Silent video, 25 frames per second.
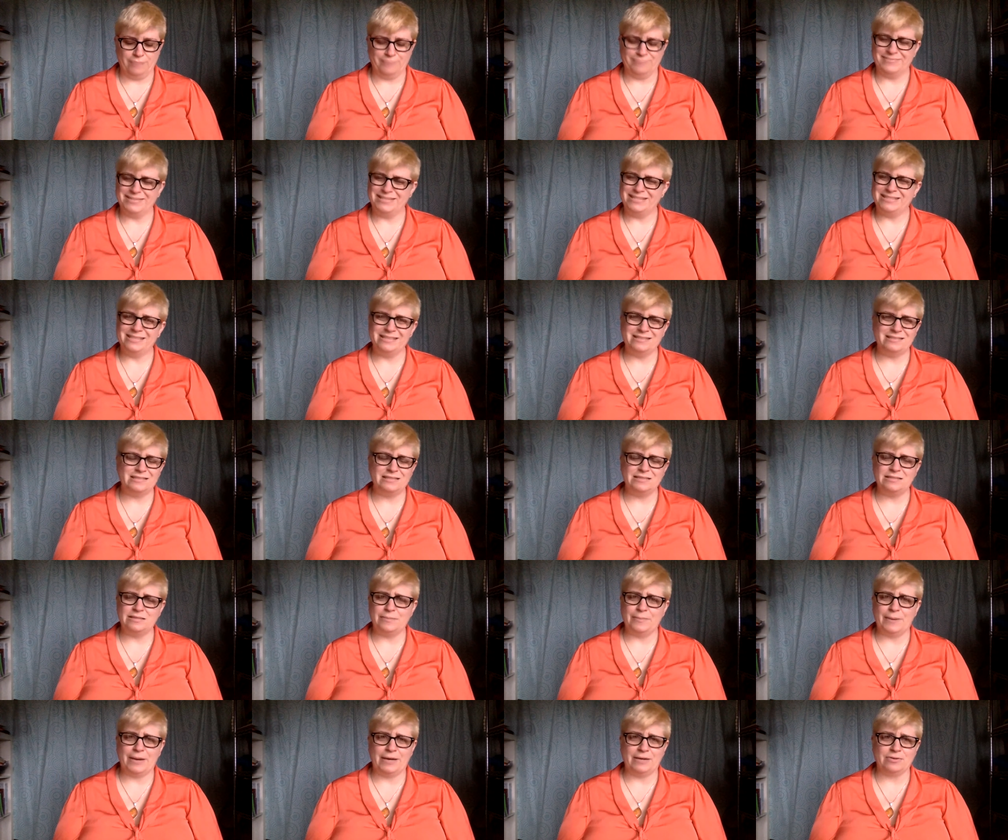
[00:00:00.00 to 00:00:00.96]
This
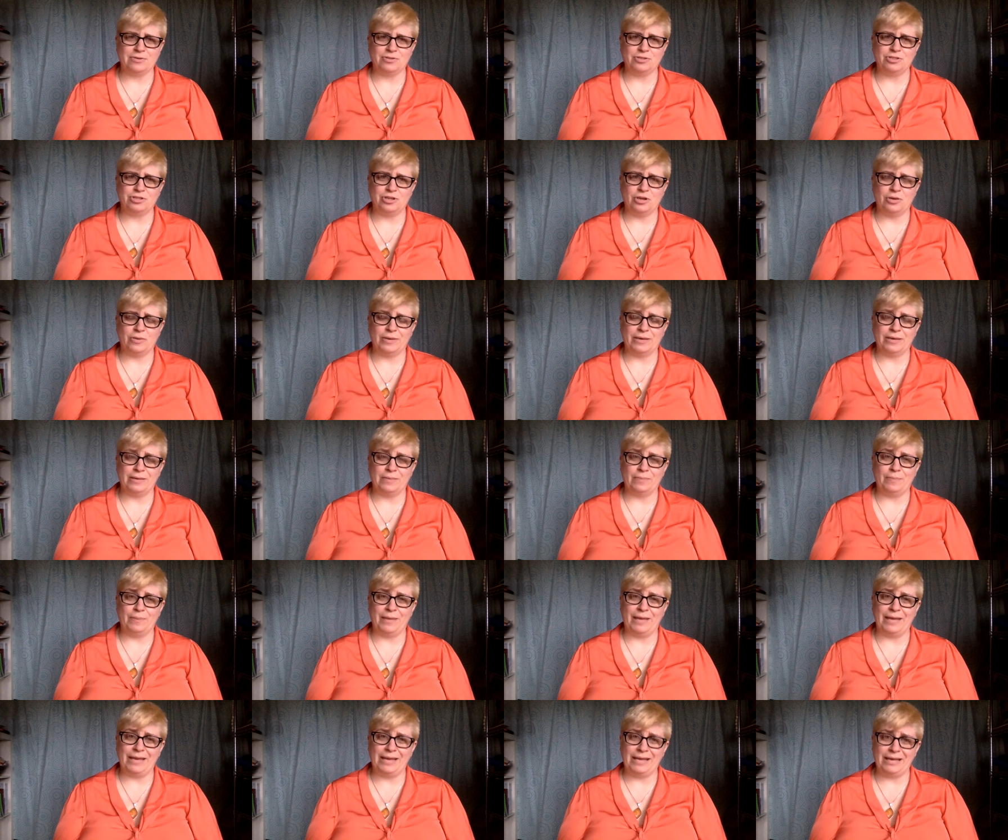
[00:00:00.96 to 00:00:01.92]
isn't about showing
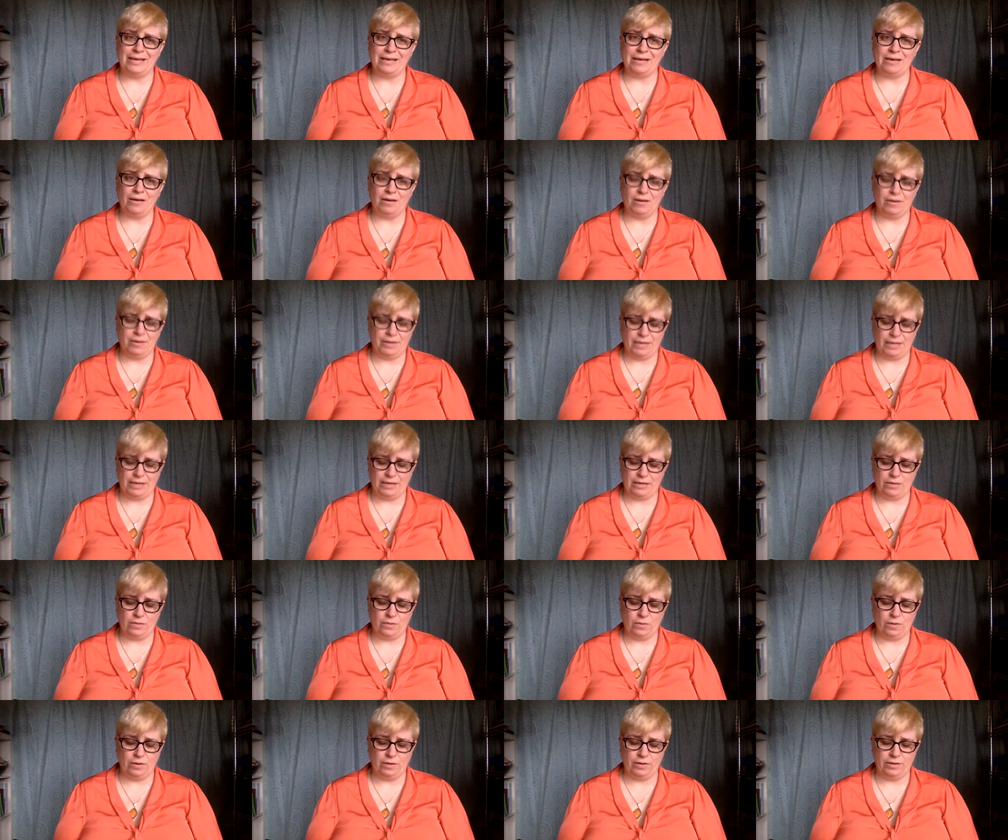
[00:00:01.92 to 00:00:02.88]
pity on
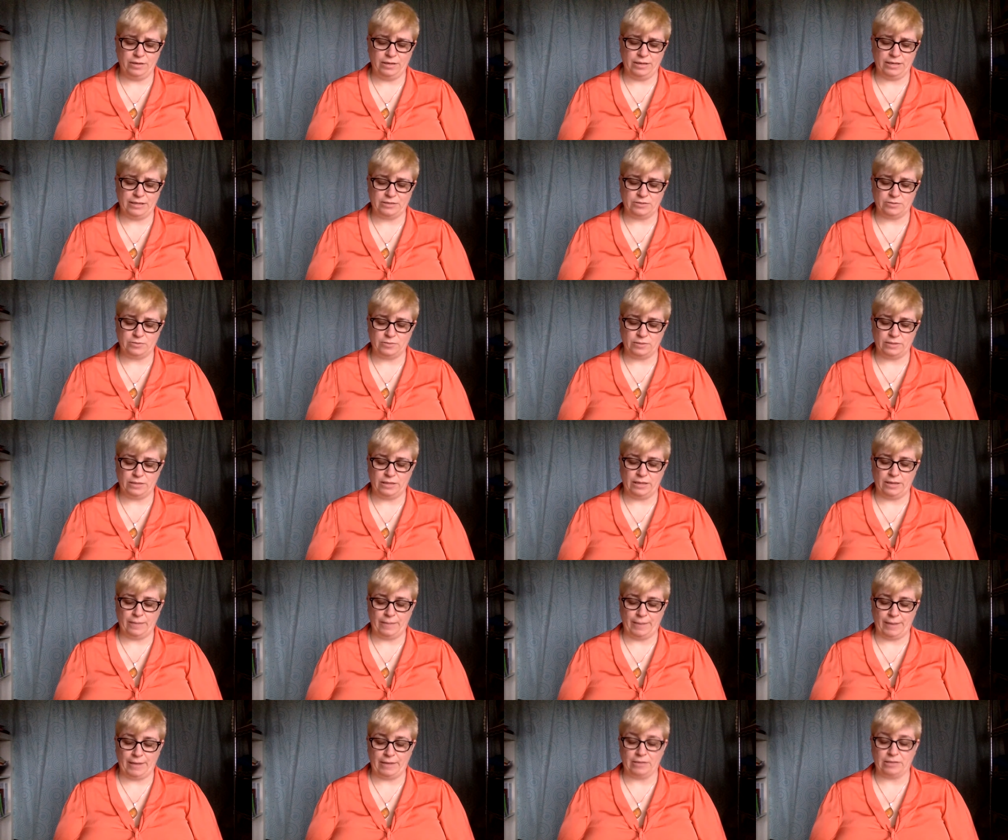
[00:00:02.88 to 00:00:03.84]
anyone. It's really
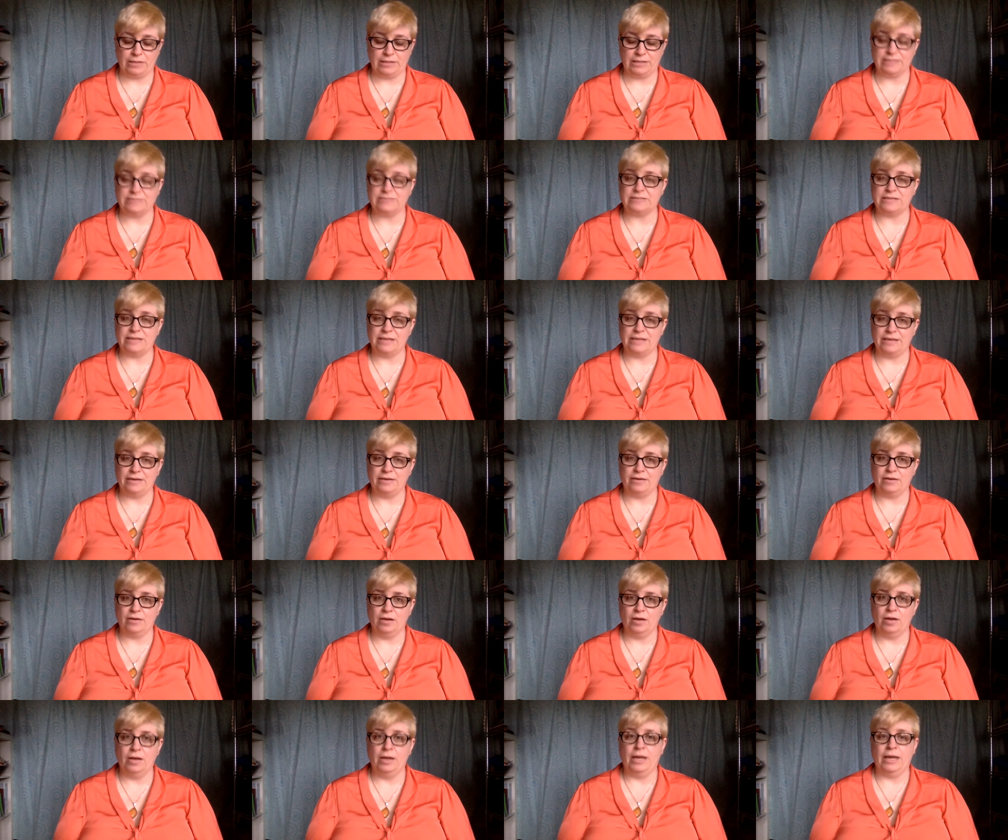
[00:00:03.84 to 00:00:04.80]
about listening
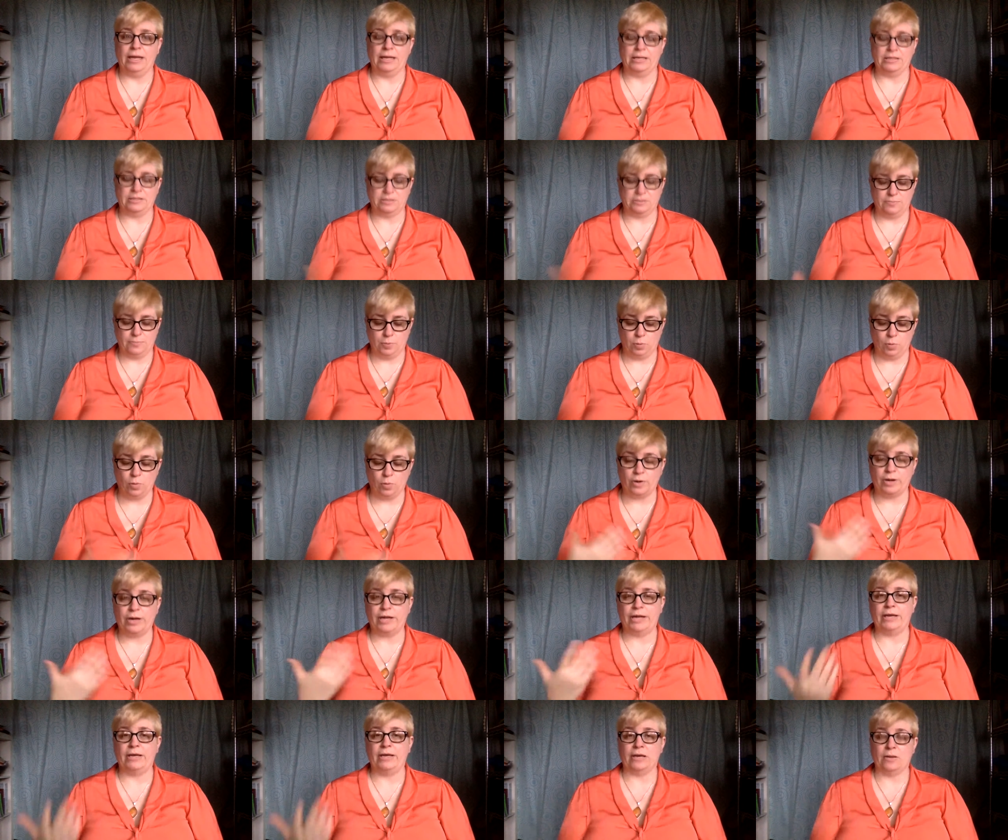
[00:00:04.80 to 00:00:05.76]
and
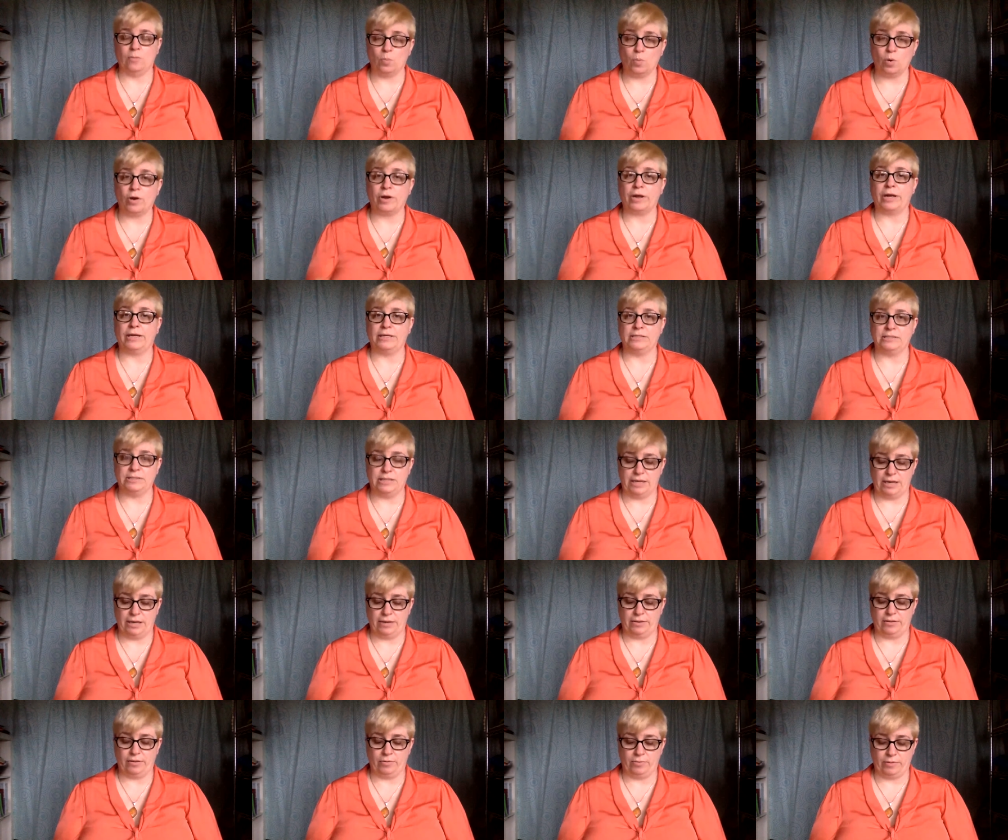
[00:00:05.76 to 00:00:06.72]
supporting and working
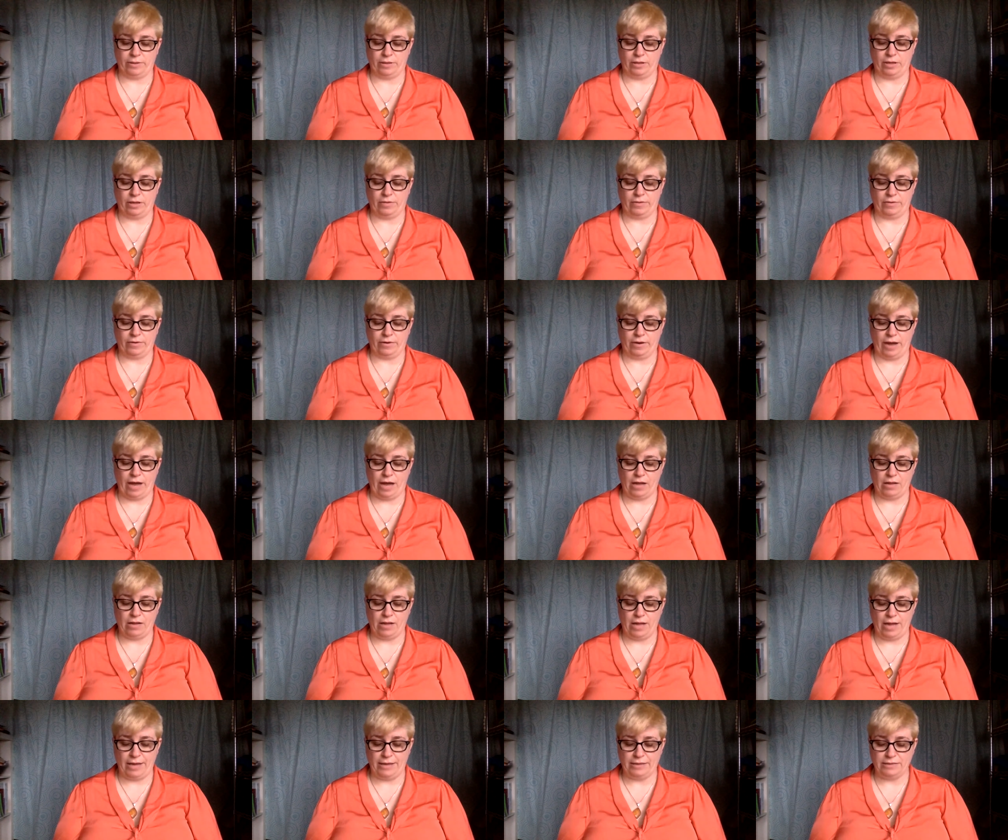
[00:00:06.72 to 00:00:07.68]
together with other
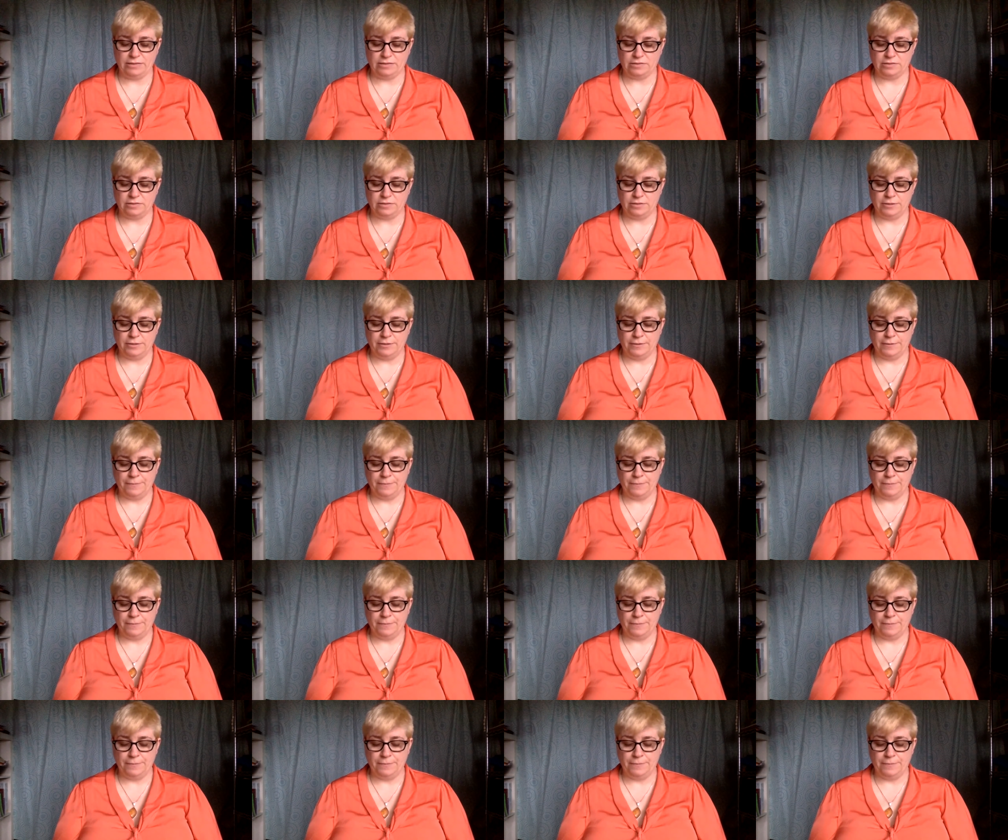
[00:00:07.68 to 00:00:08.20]
allies.